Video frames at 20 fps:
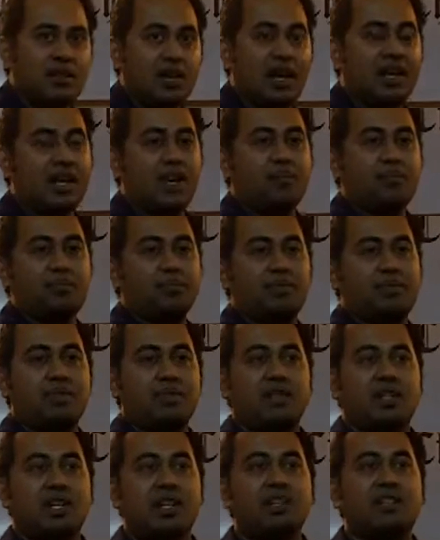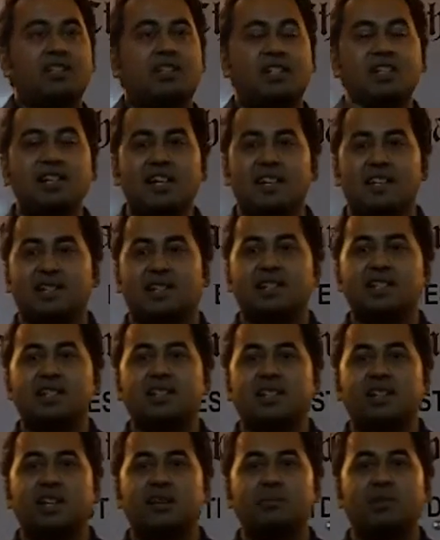I have said 3
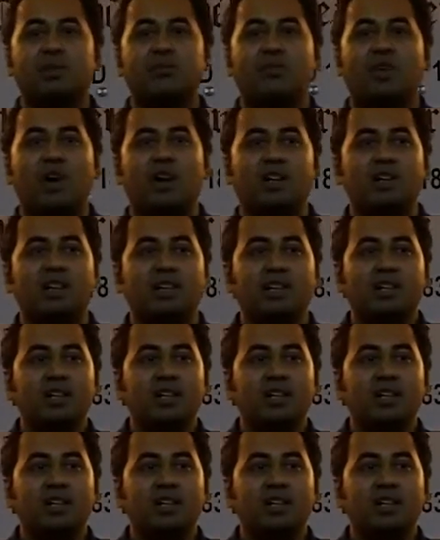lessons. Number 1,